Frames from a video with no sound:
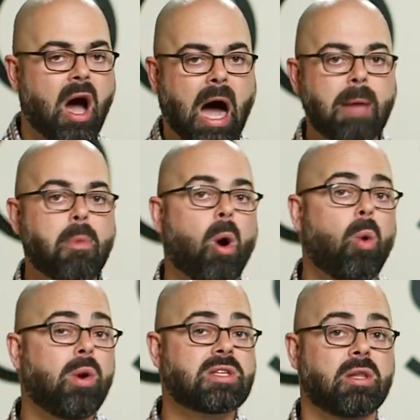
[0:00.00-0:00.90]
I'm
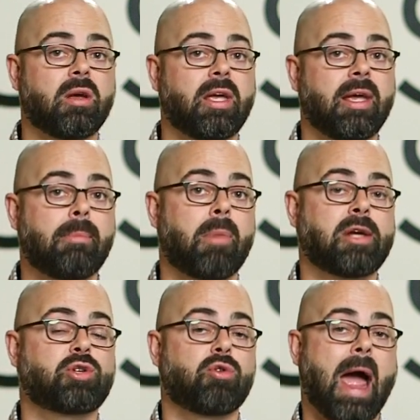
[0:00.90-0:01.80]
always looking at my
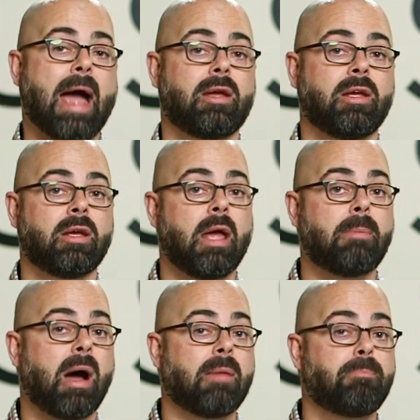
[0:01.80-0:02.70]
tracking and
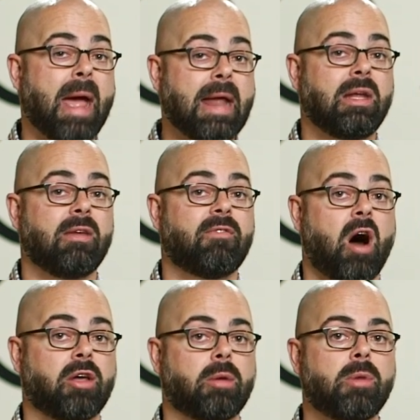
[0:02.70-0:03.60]
my pending
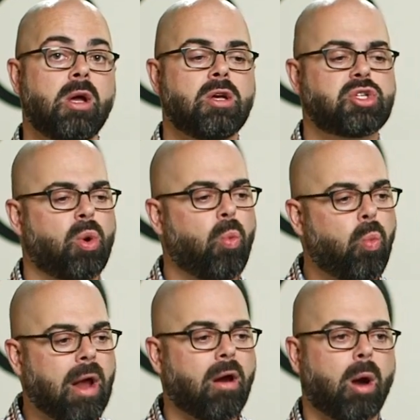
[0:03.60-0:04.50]
volume. So
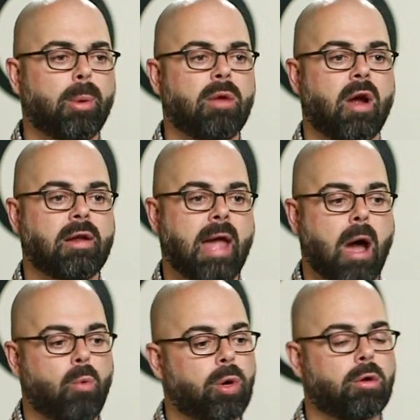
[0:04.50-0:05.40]
where are we right
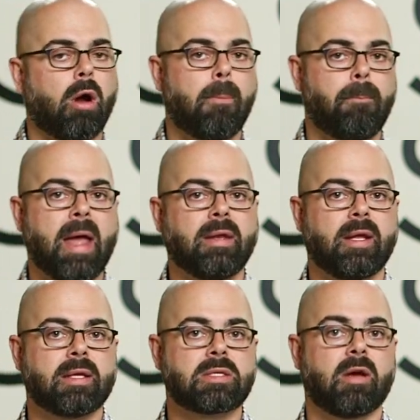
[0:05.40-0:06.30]
now? What are our
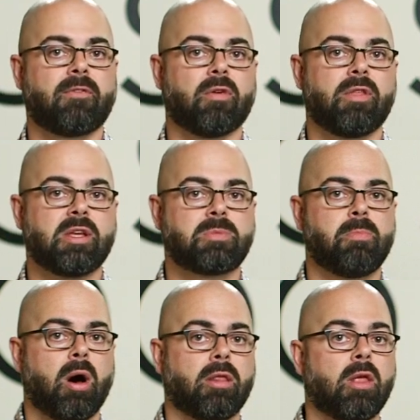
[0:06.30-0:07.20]
pendings for this
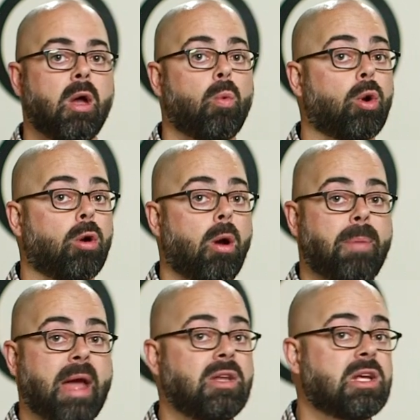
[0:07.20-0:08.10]
month? What are our
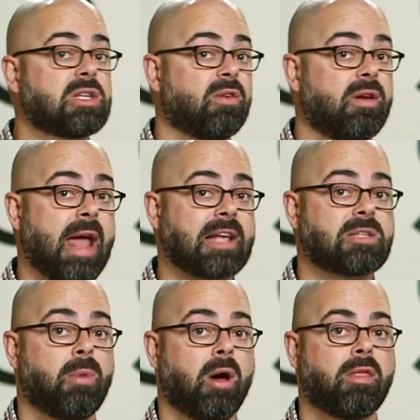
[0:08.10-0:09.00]
pendings for
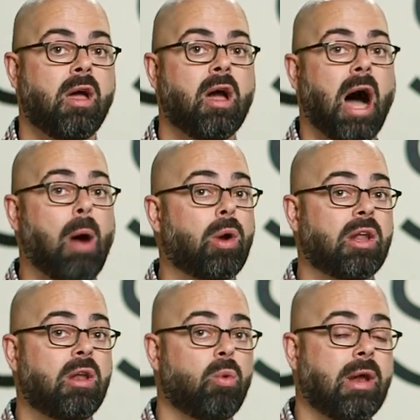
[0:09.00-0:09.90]
next month? I
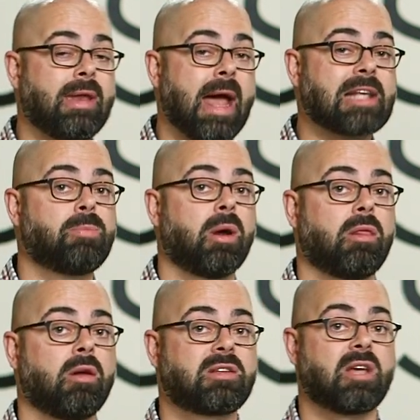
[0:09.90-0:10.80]
wanna know what next month
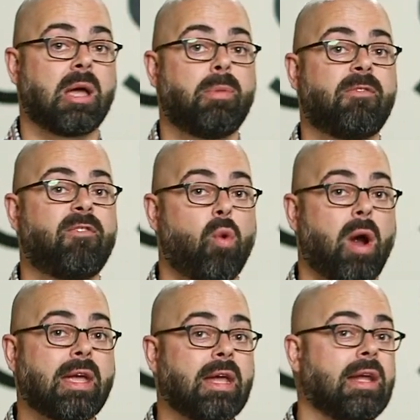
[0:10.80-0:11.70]
looks like before I get